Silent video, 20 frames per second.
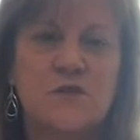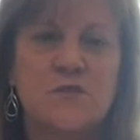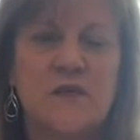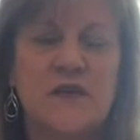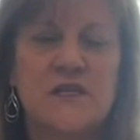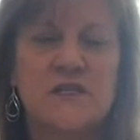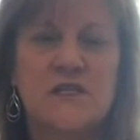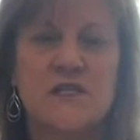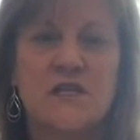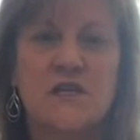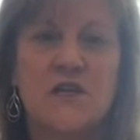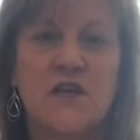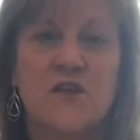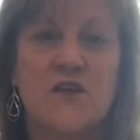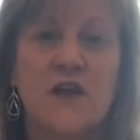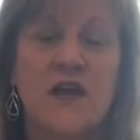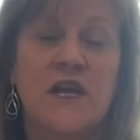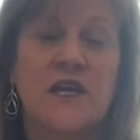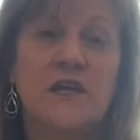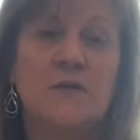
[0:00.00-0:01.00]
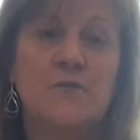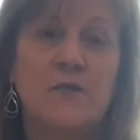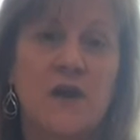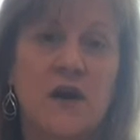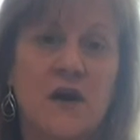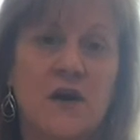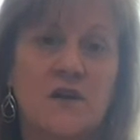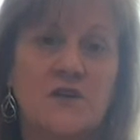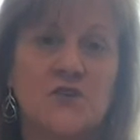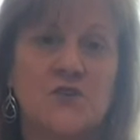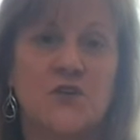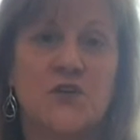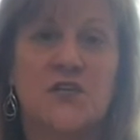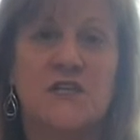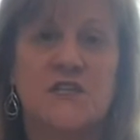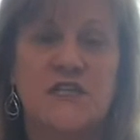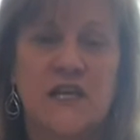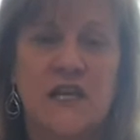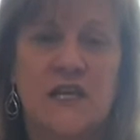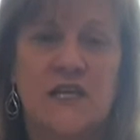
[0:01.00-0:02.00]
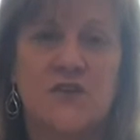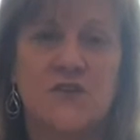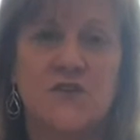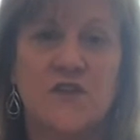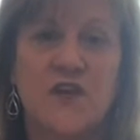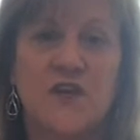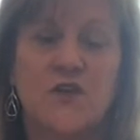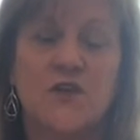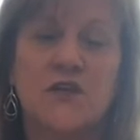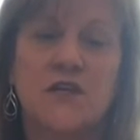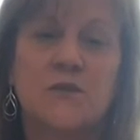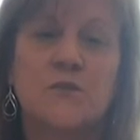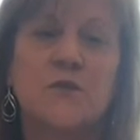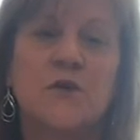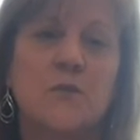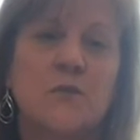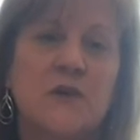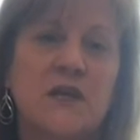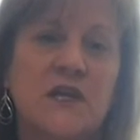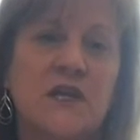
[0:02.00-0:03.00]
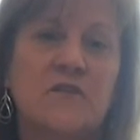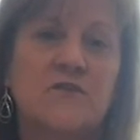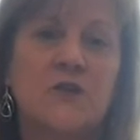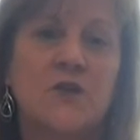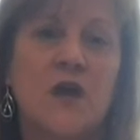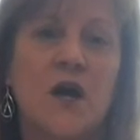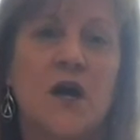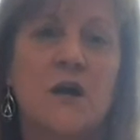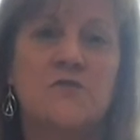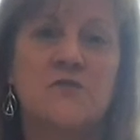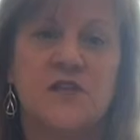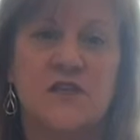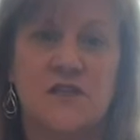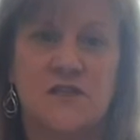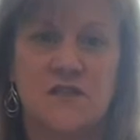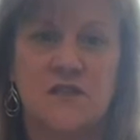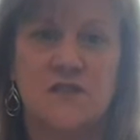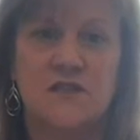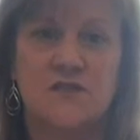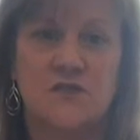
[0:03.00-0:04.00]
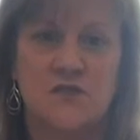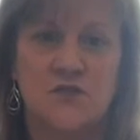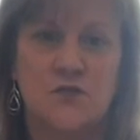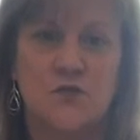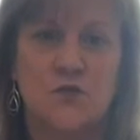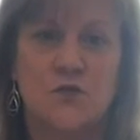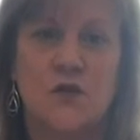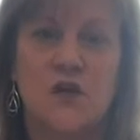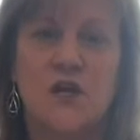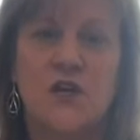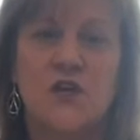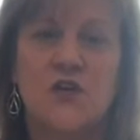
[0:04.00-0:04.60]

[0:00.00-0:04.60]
basically are any box or container that you're going to put meaningful objects into,